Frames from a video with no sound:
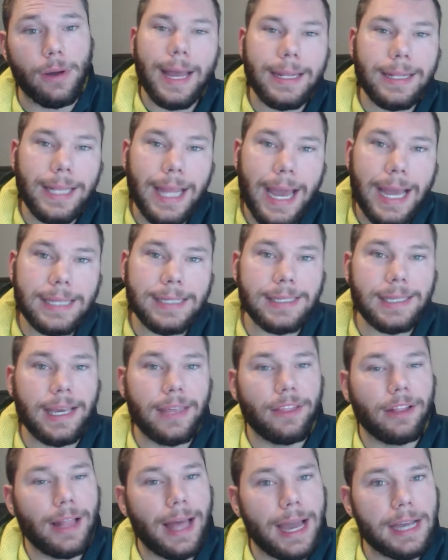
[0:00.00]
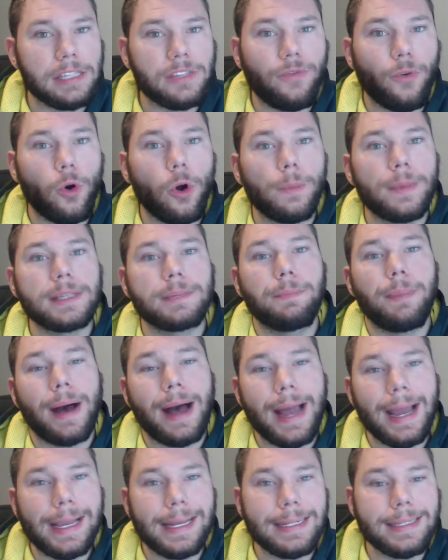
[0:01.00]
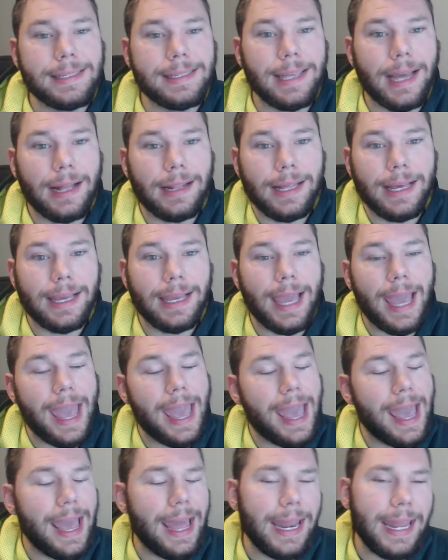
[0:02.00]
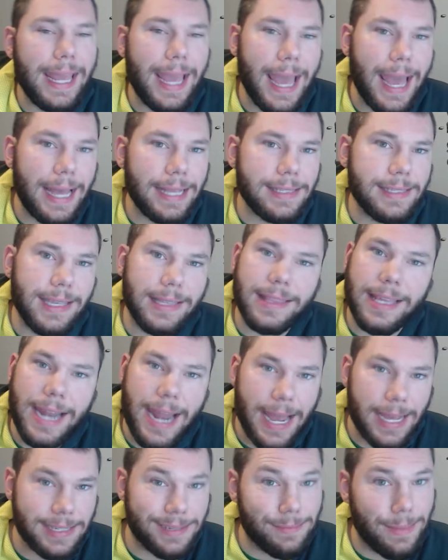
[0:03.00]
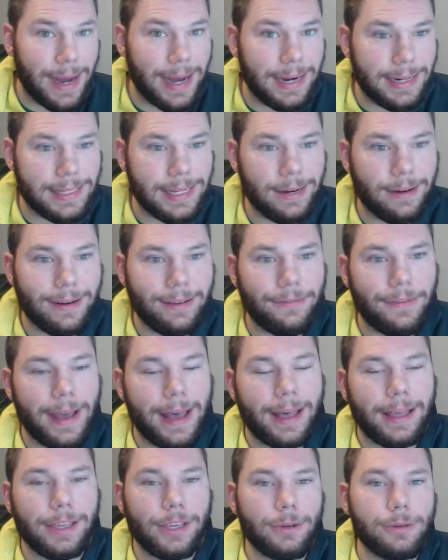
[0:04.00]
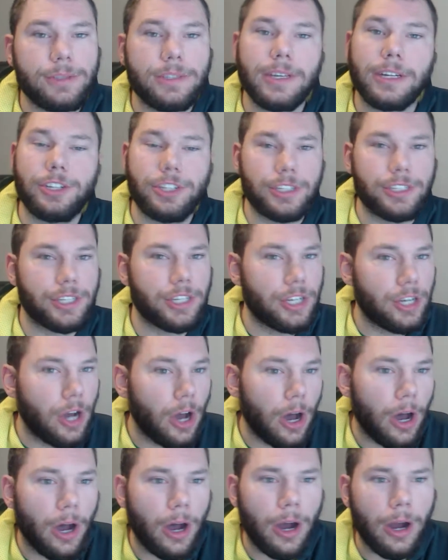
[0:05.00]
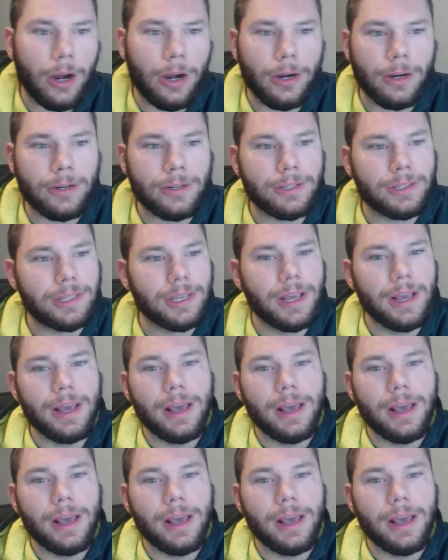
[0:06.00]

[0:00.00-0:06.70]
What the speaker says: And lastly, the last form is buying and selling any asset that has monetary value, such as cars,